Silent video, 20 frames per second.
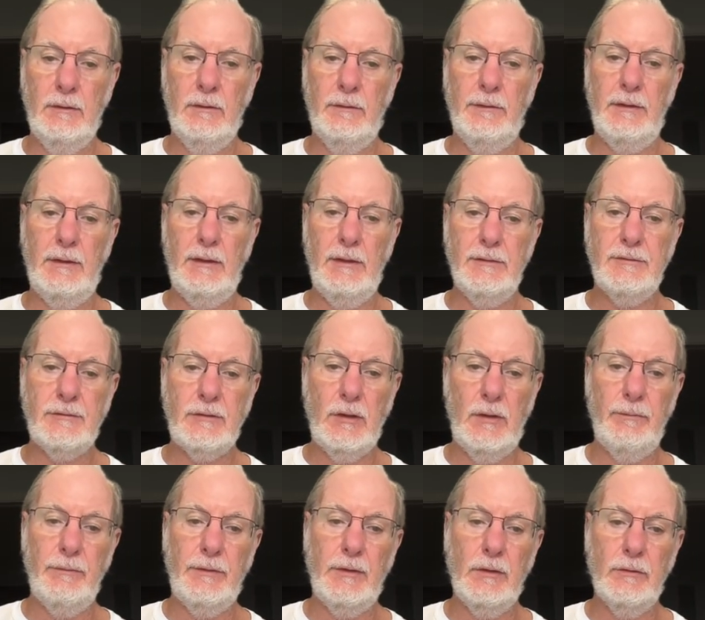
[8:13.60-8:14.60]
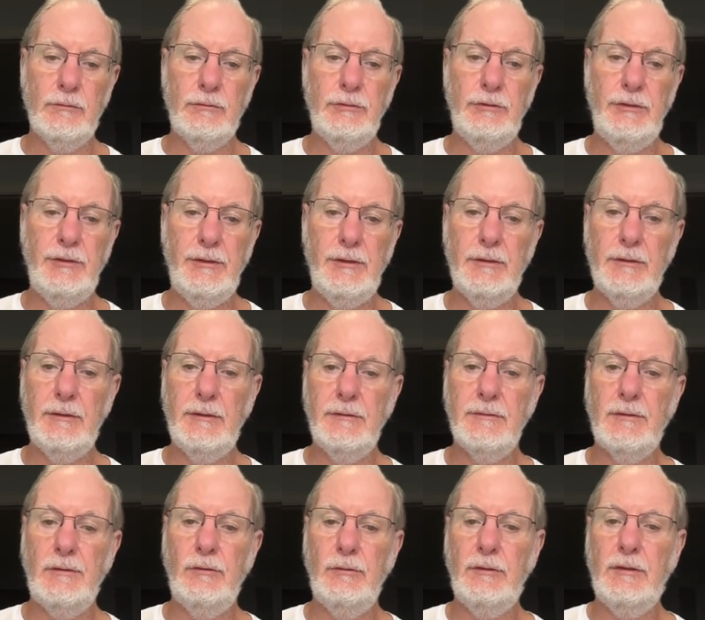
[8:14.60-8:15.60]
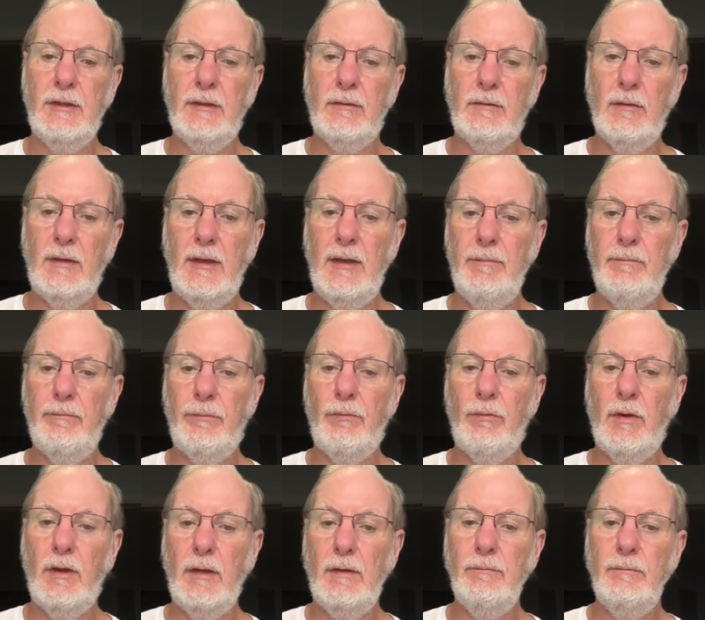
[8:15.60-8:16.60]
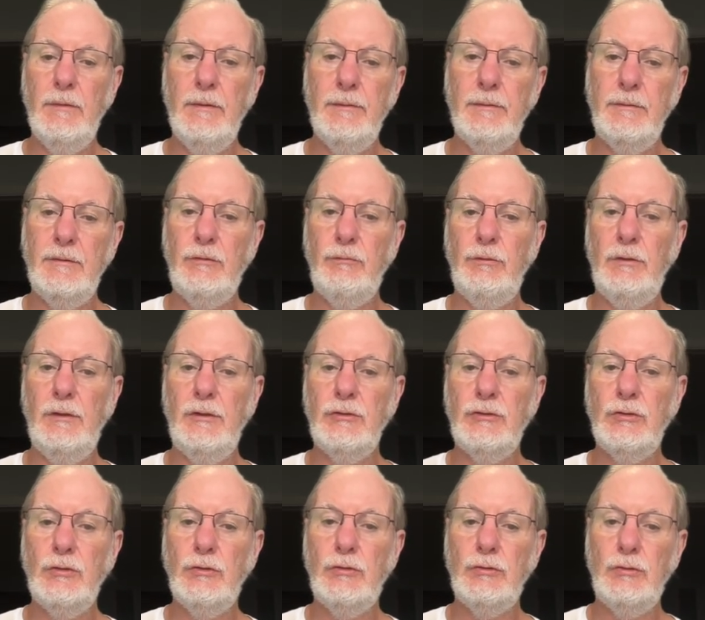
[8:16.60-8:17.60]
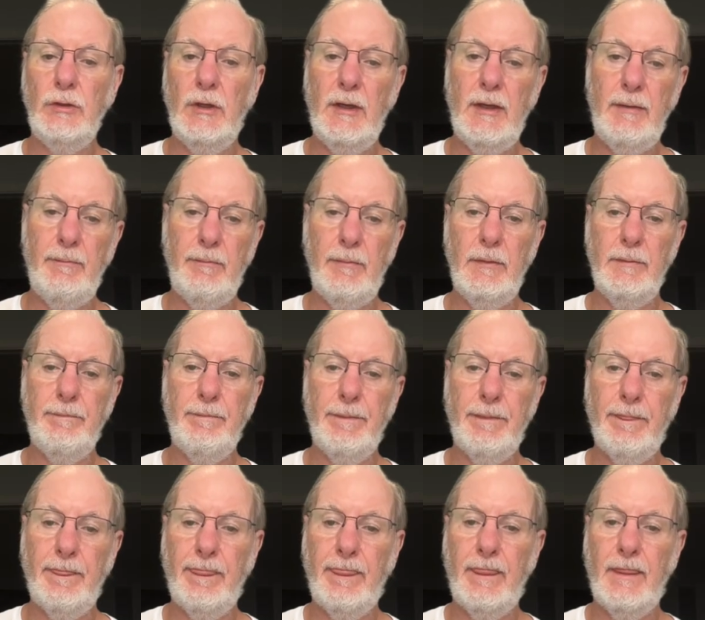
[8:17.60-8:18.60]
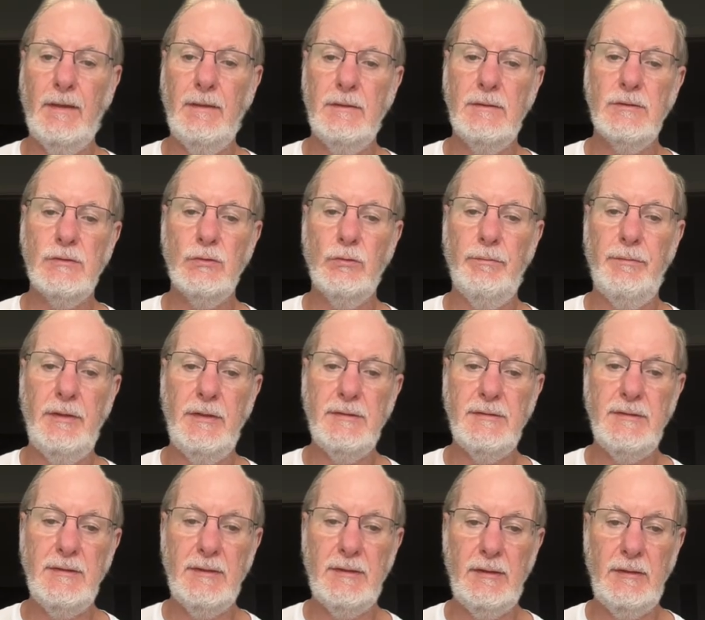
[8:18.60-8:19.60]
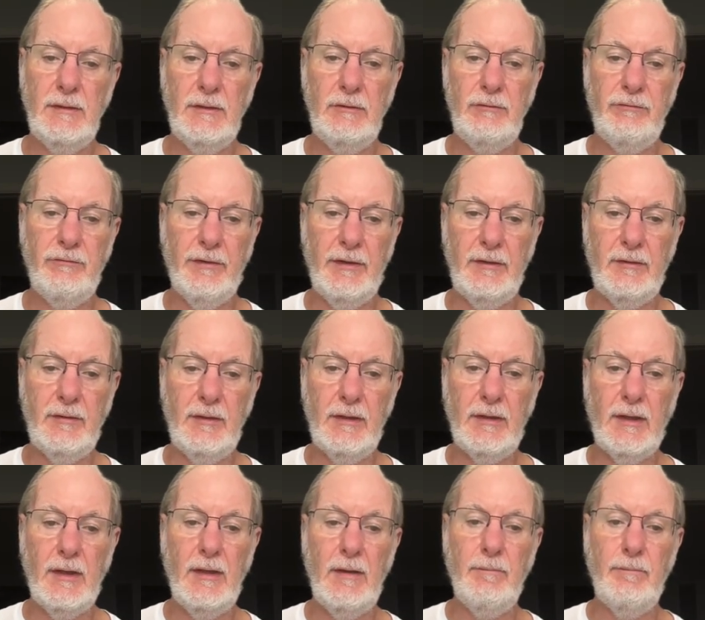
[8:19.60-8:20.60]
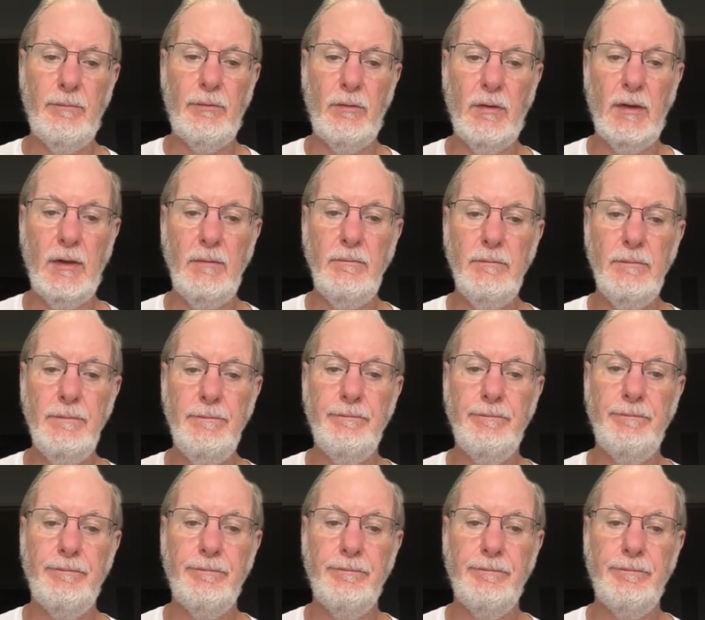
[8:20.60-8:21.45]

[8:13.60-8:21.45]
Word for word: Then let's come down to here and look at m prime in relation to m. So basically, if I take m prime,